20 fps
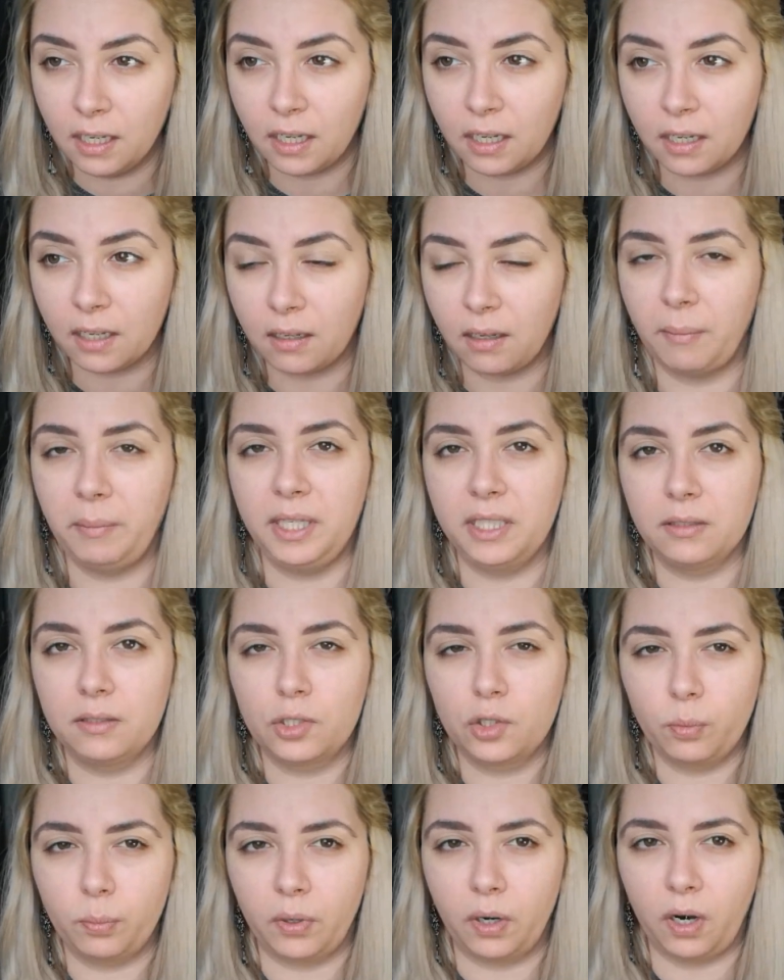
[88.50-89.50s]
I mean
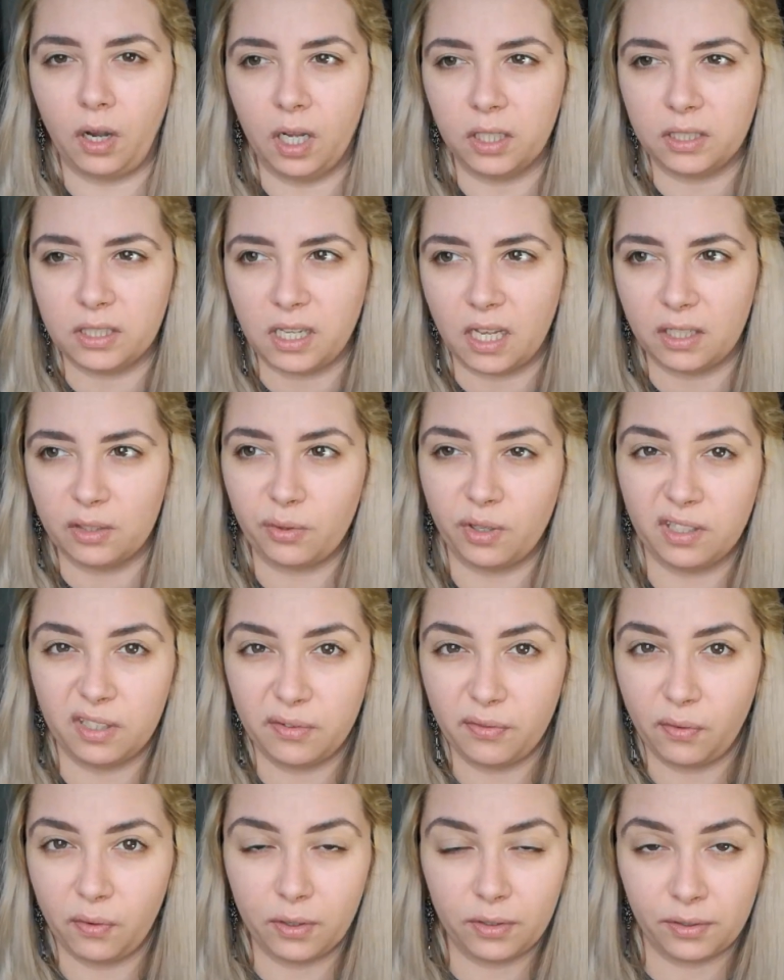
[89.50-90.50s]
super hot, it's like
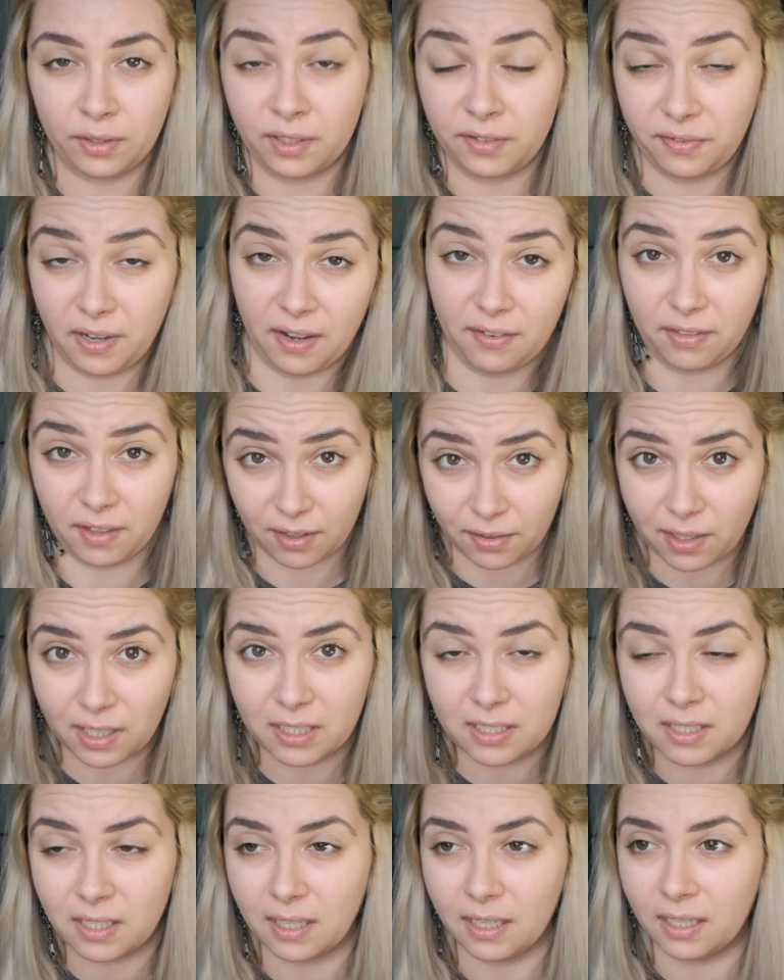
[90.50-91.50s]
24-25
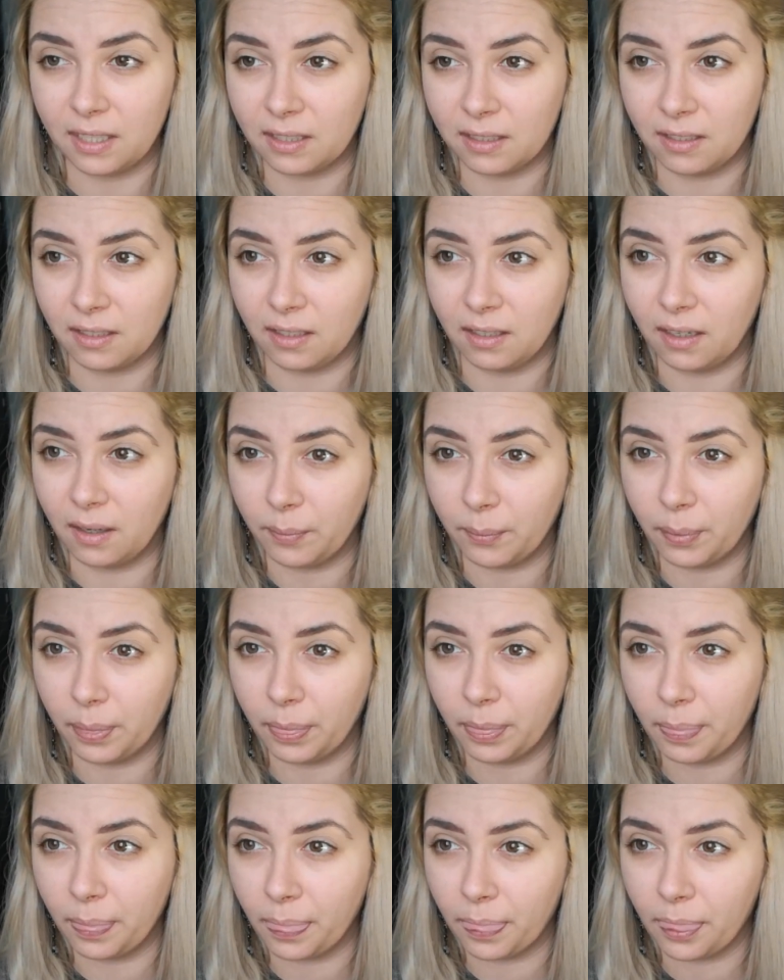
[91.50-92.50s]
degrees, and
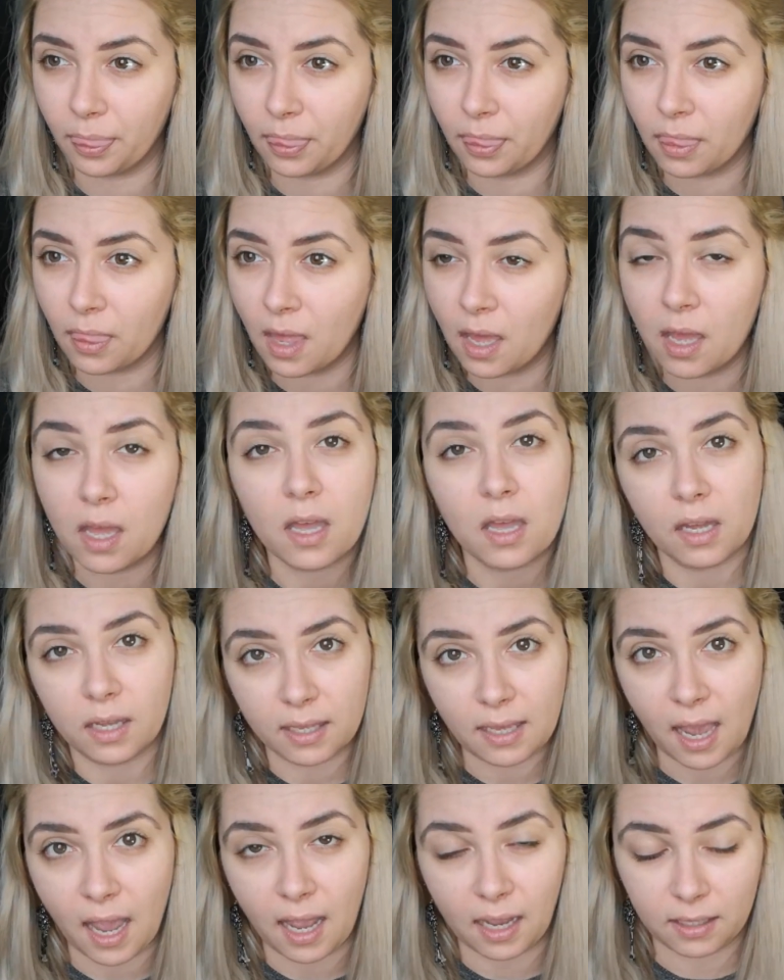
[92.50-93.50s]

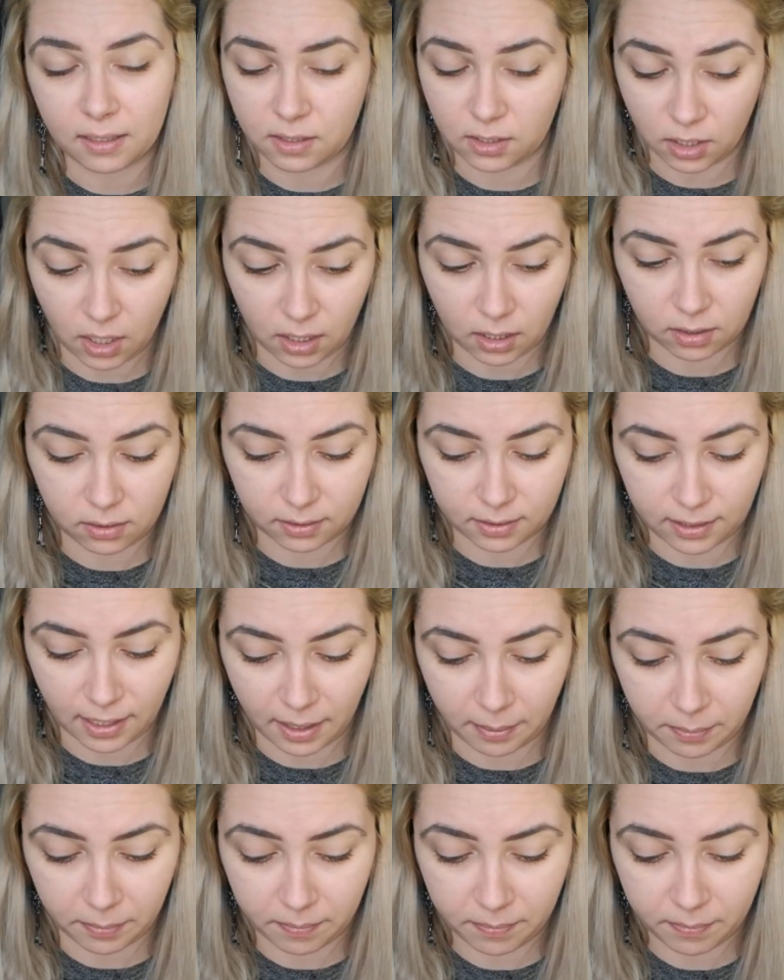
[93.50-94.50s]
yeah, it's not a good
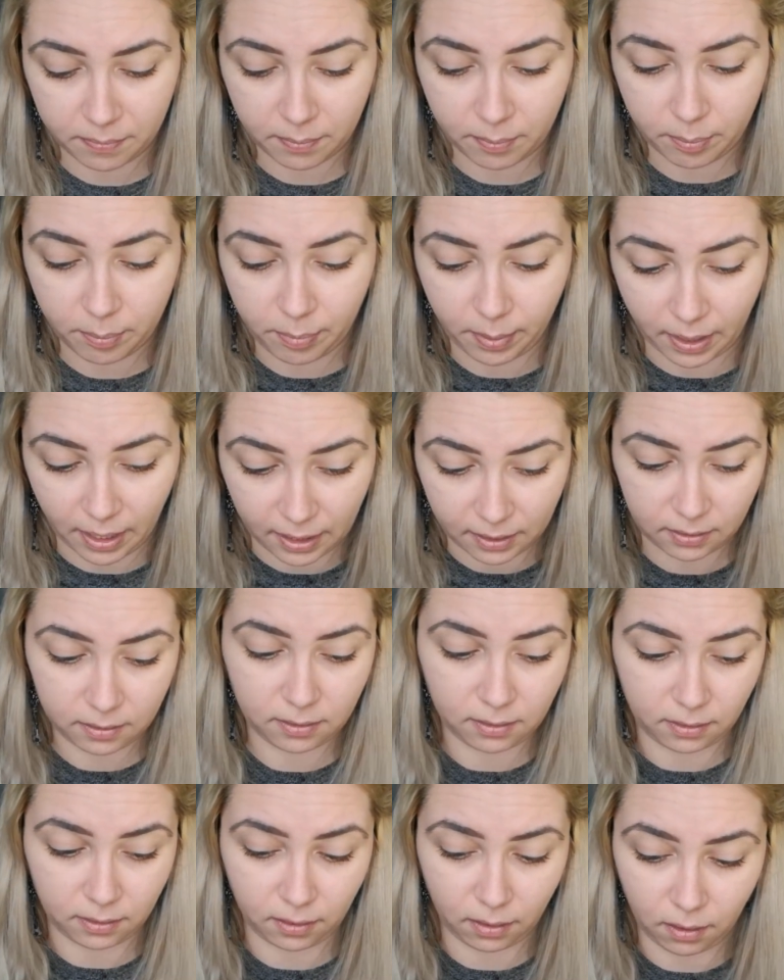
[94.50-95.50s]
time, but
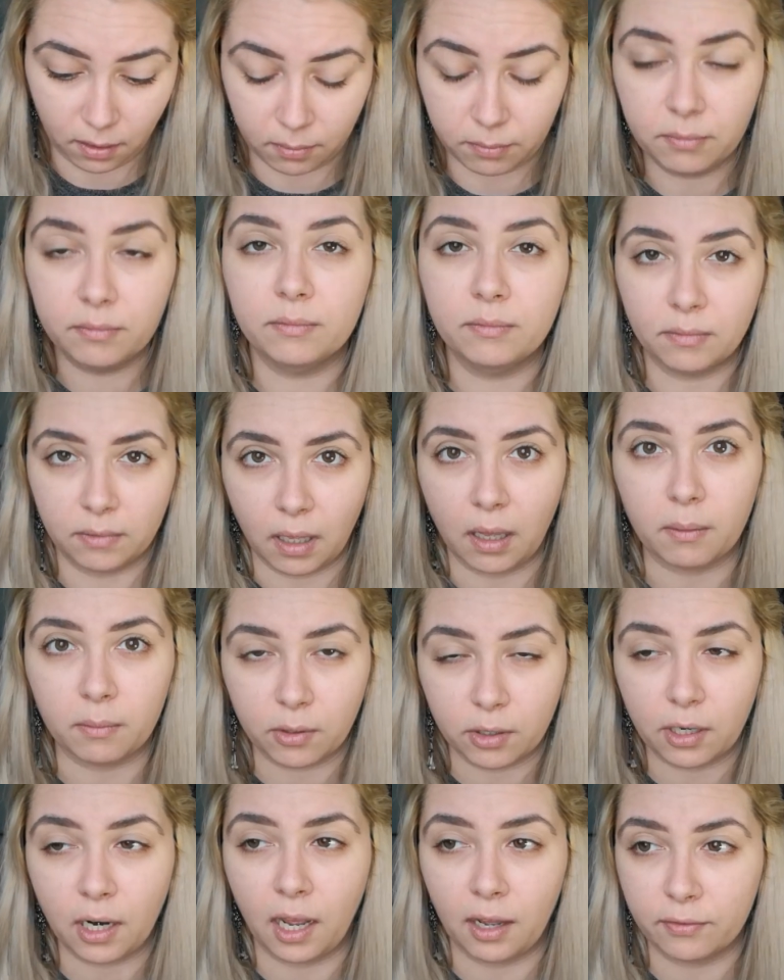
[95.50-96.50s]
I'm
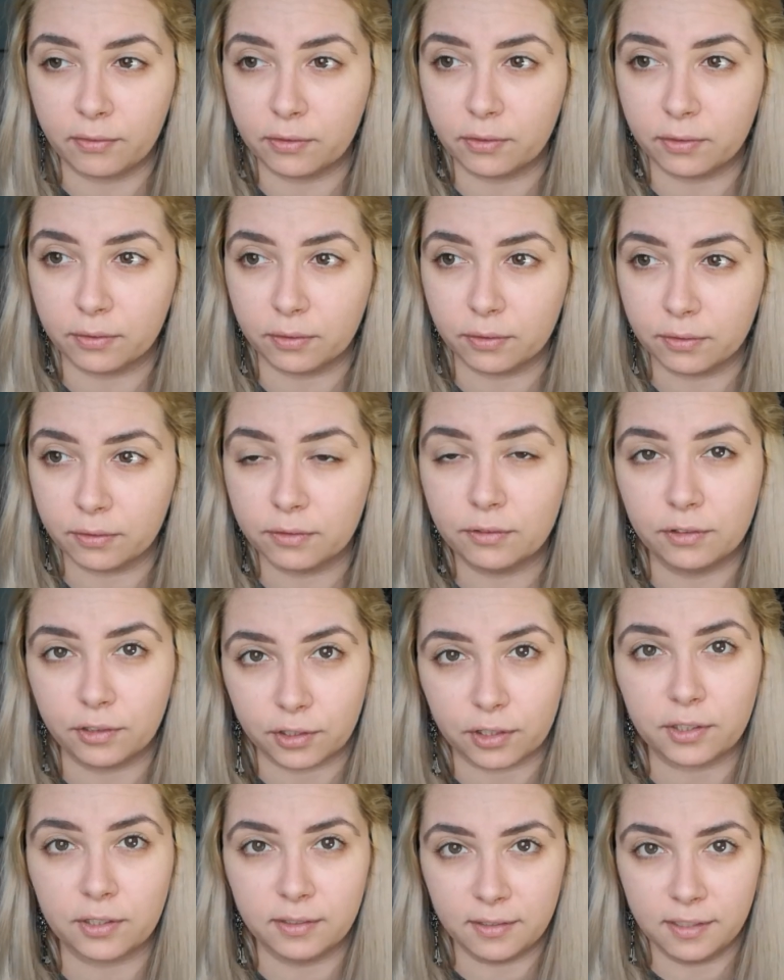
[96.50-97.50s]
gonna have to
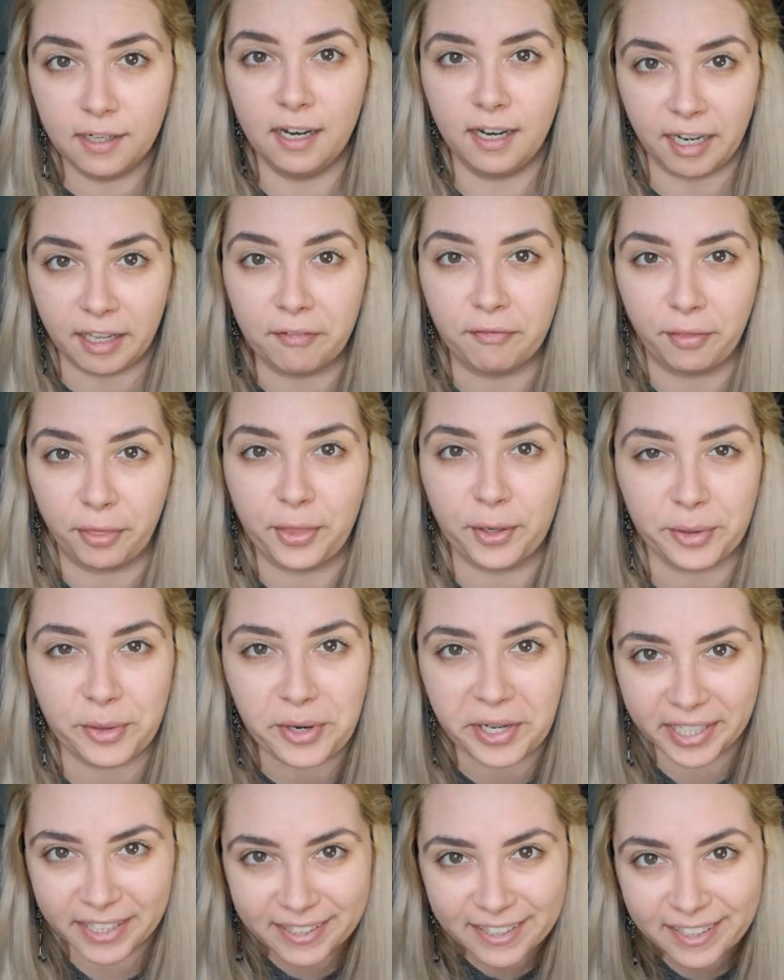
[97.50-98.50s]
just live
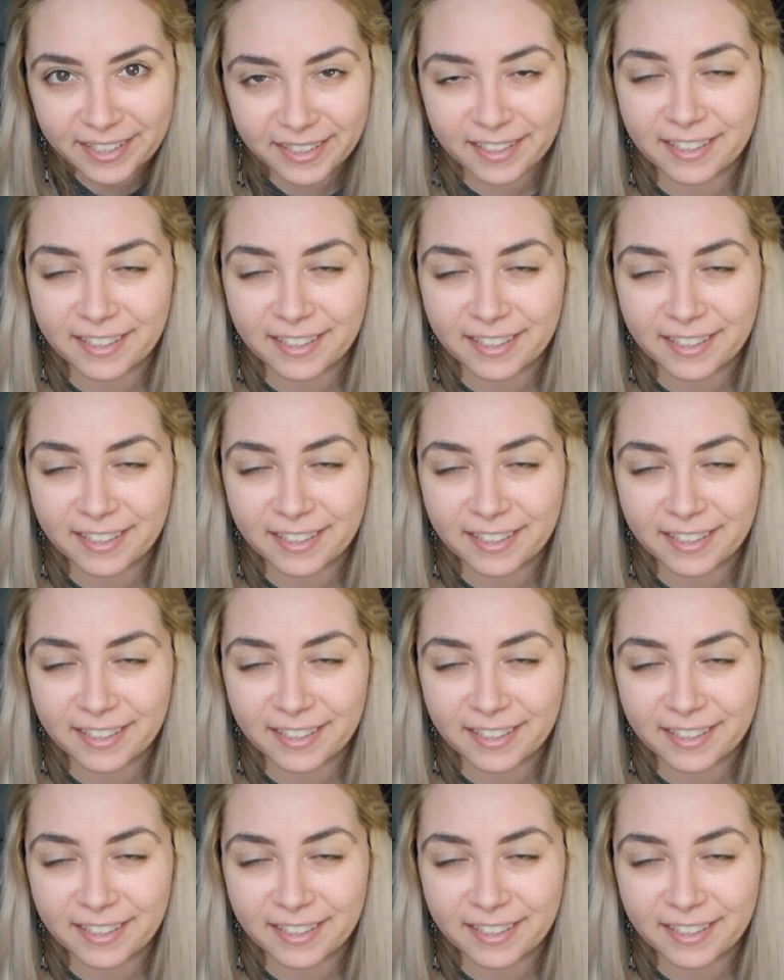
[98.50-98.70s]
through it.